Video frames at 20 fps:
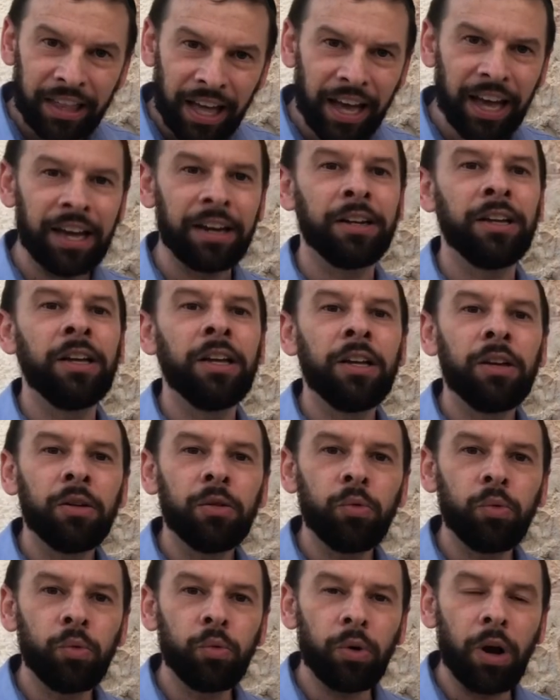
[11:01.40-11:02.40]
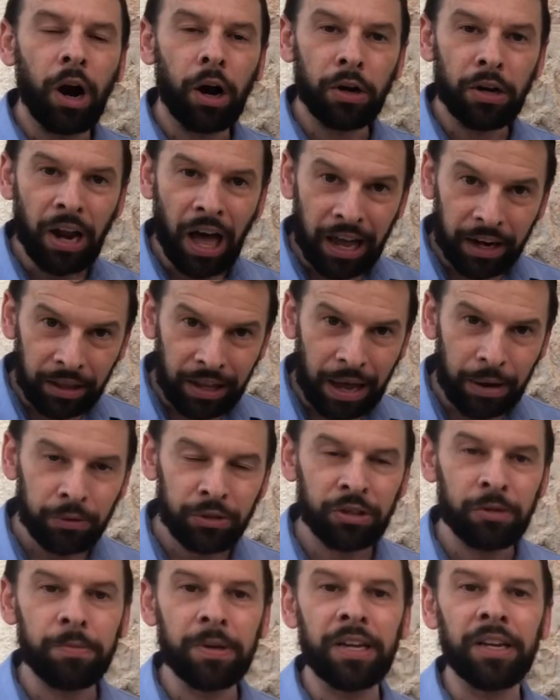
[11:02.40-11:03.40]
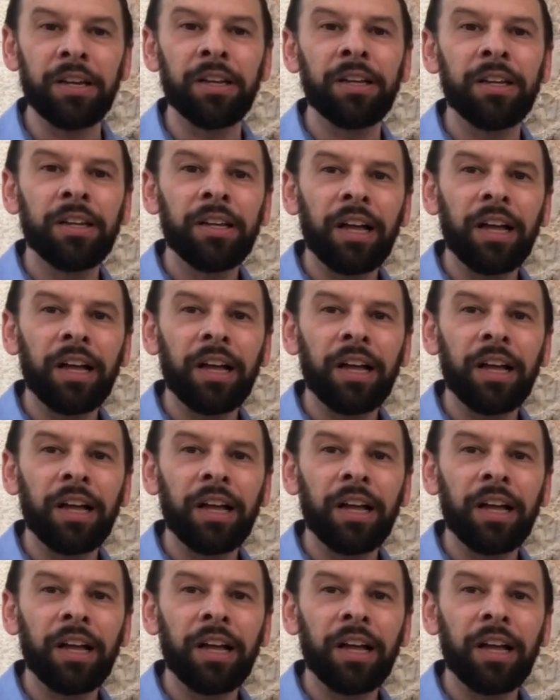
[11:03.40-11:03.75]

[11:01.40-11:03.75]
that are not allowed to be